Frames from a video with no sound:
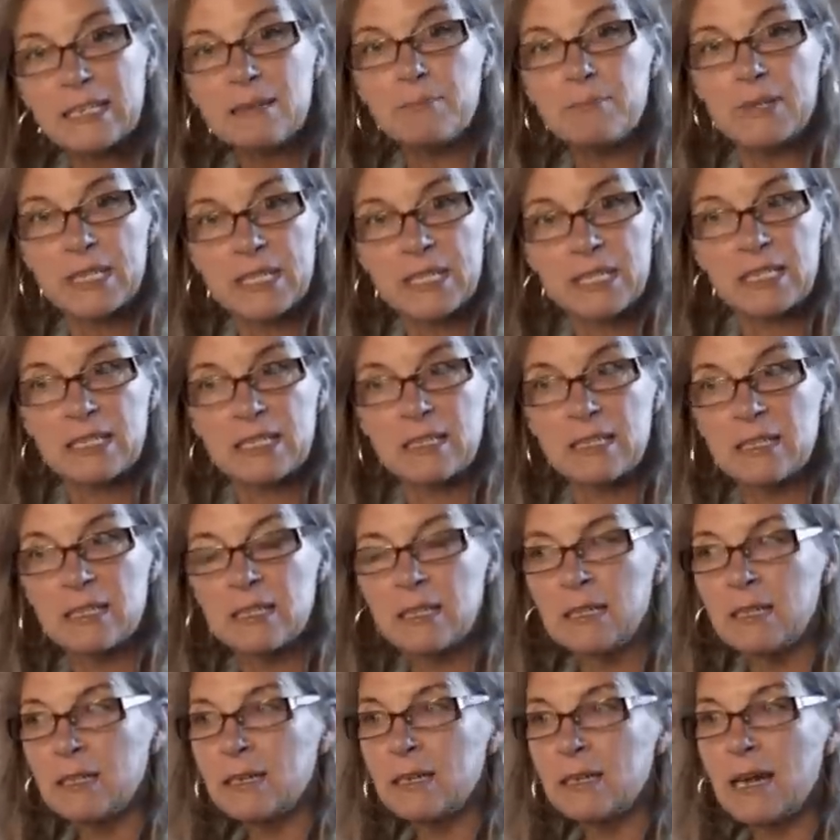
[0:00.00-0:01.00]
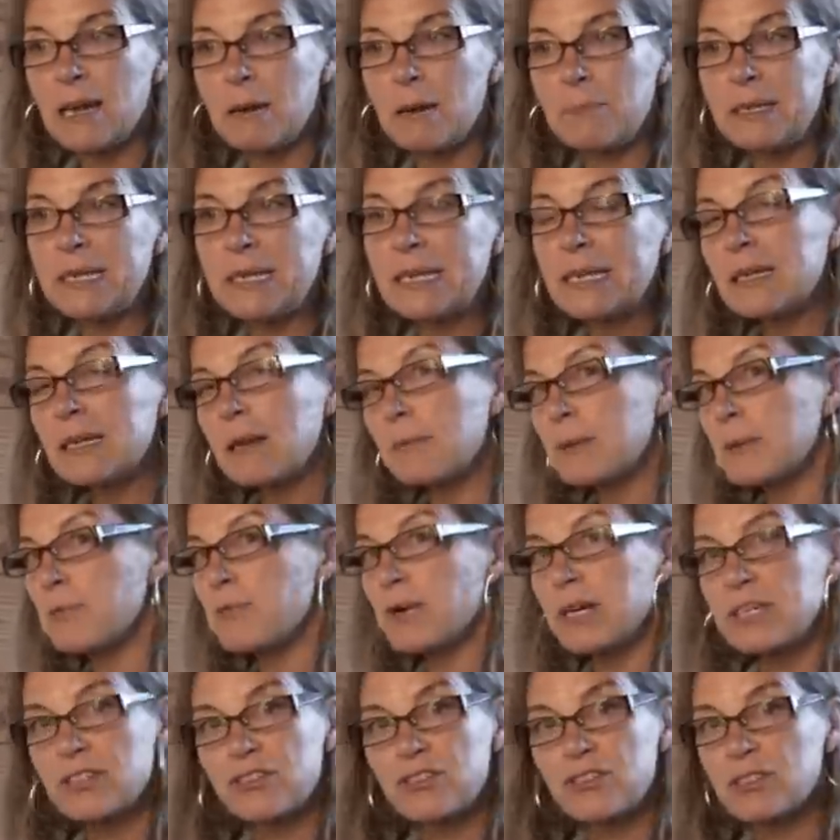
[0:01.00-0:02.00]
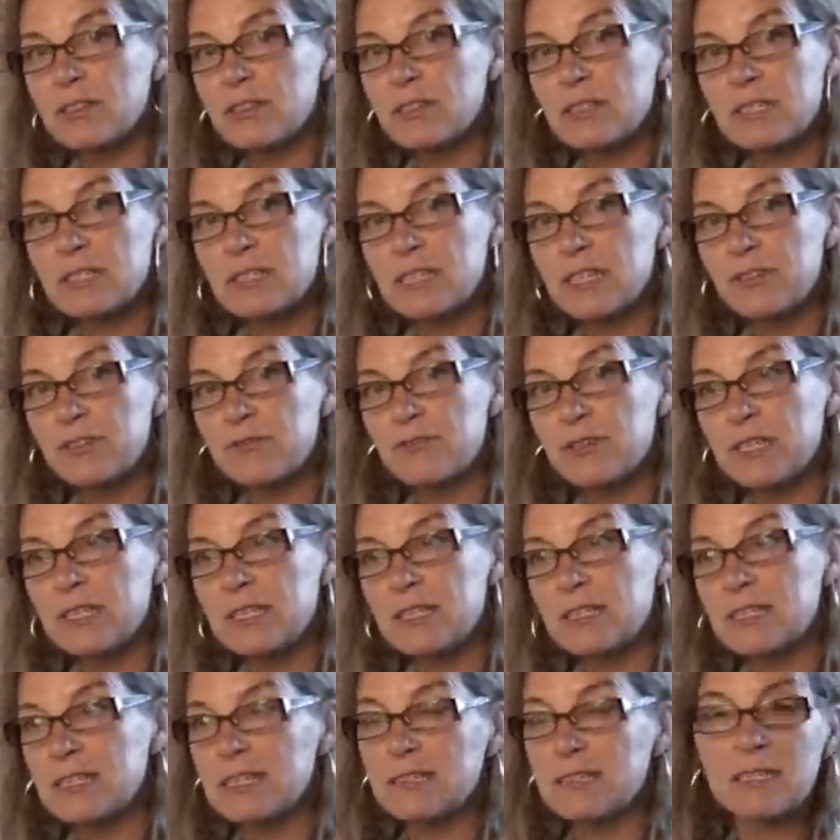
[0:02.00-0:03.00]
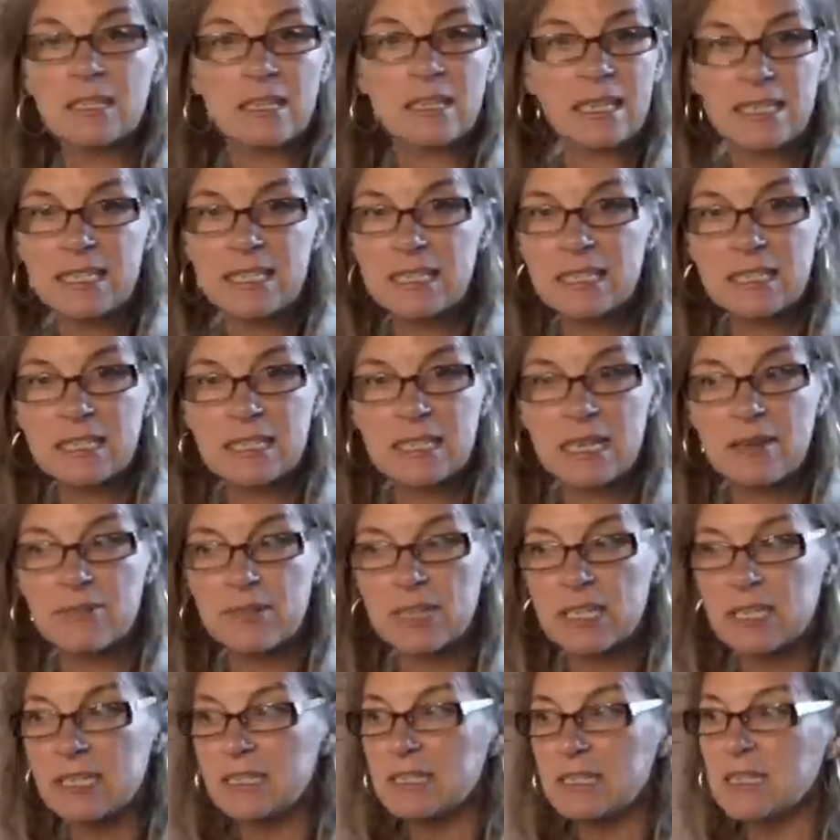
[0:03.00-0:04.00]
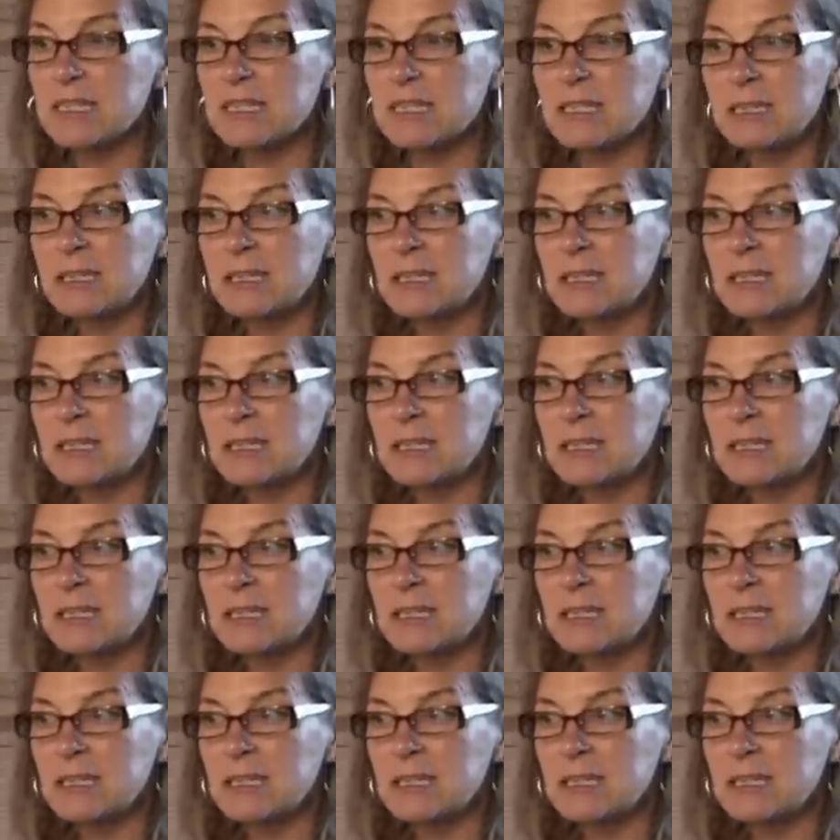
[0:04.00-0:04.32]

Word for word: busy. Economic pressures in this country since the 1970s